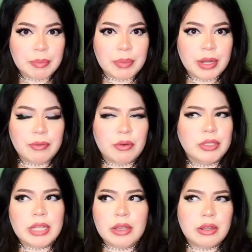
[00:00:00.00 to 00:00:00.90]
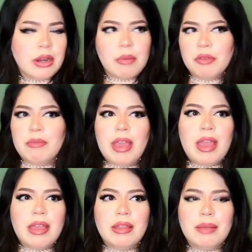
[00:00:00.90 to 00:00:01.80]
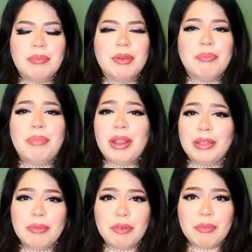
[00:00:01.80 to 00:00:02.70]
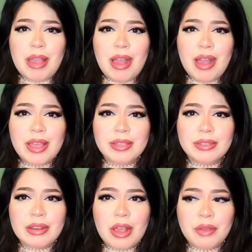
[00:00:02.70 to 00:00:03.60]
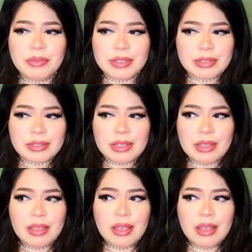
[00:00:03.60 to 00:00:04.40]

But of course I could not move my head. I could barely move my eyes enough to see